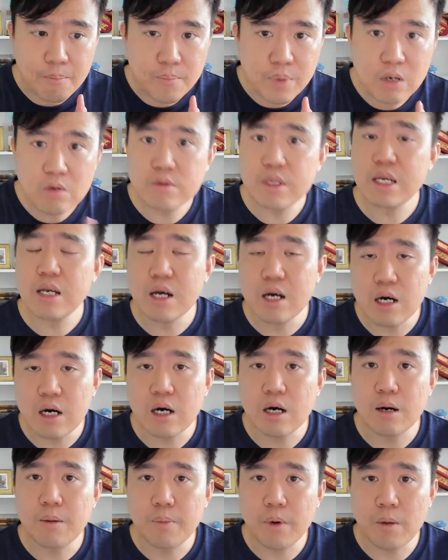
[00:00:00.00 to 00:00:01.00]
building
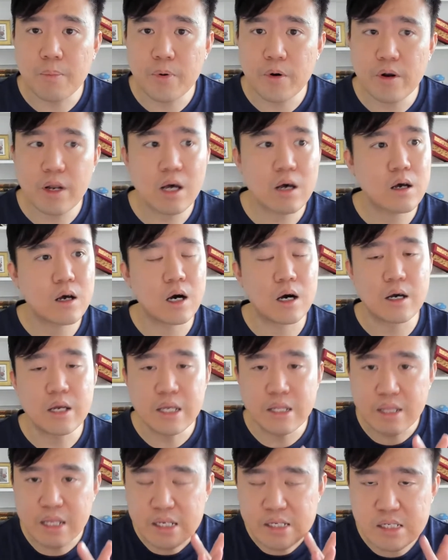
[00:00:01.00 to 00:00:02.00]
a product
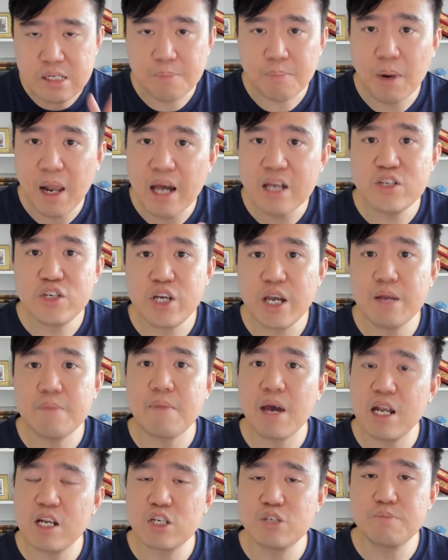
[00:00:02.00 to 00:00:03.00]
in the supply chain
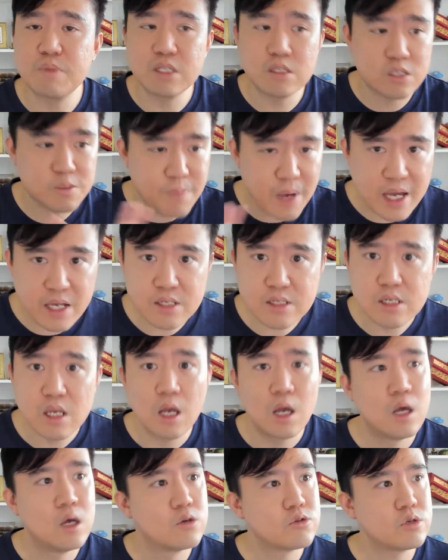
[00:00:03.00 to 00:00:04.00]
management space.
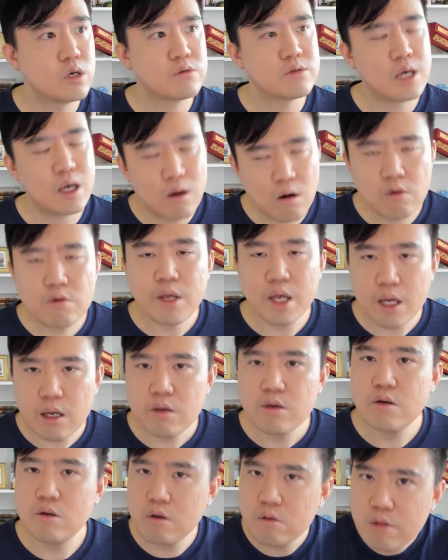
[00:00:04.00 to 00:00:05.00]
So I was like, okay,
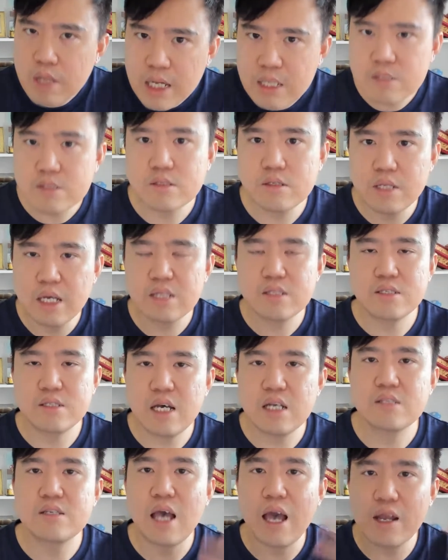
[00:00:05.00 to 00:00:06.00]

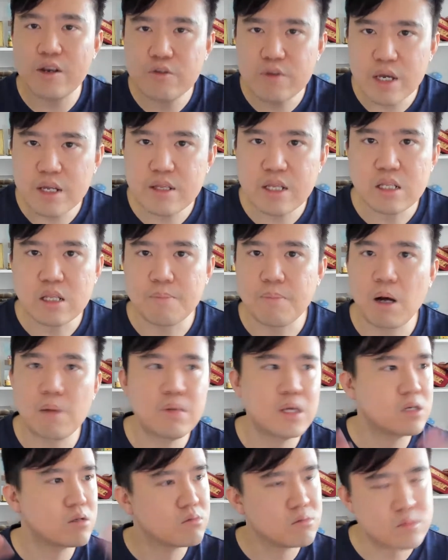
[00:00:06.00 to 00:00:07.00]
that's educating the
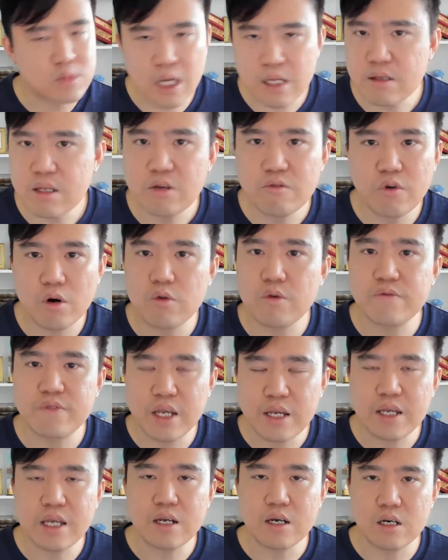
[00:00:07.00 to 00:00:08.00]
public. Nothing wrong with
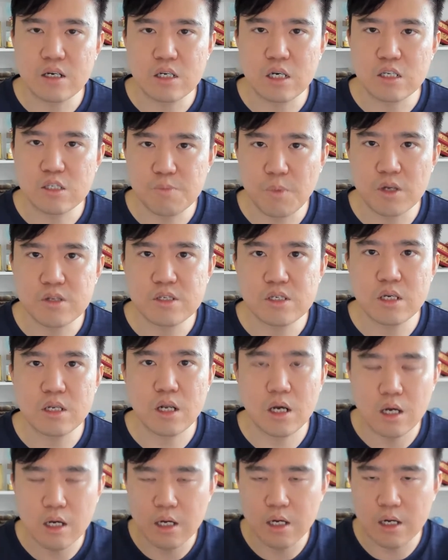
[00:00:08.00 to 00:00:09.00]
taking a sponsored
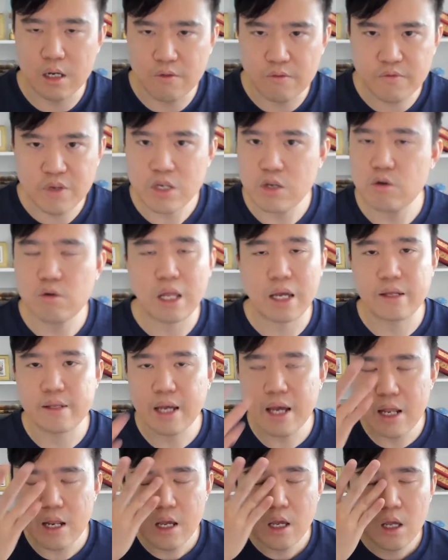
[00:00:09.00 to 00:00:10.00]
video like
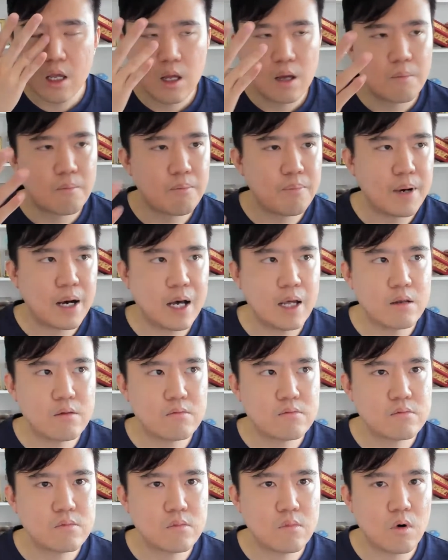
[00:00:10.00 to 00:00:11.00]
that. But
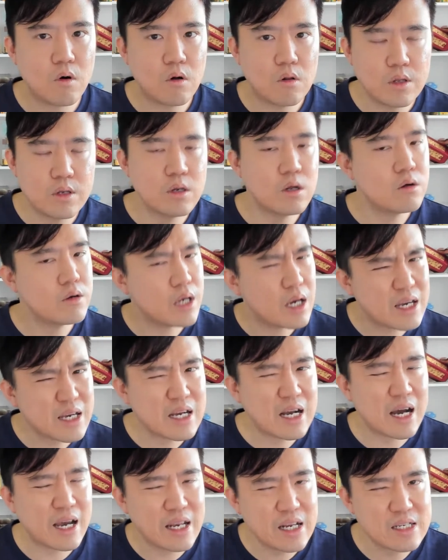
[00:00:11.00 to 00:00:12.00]
all in all, yeah,
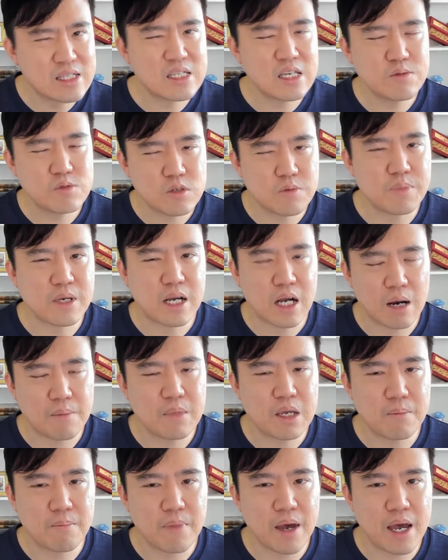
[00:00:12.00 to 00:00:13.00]
it kind of seems to be
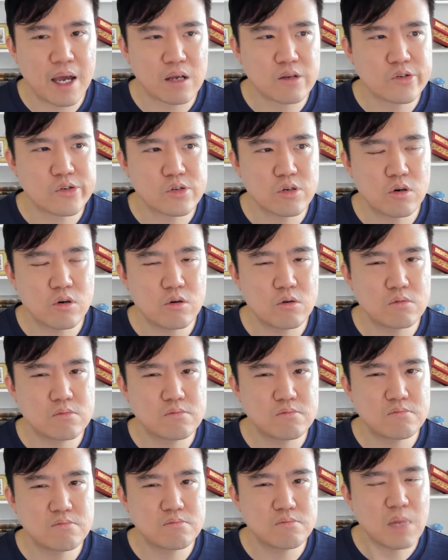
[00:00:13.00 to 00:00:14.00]
coming back.
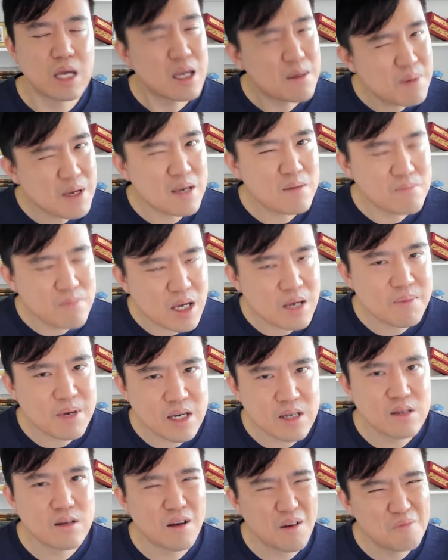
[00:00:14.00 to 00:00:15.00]
So maybe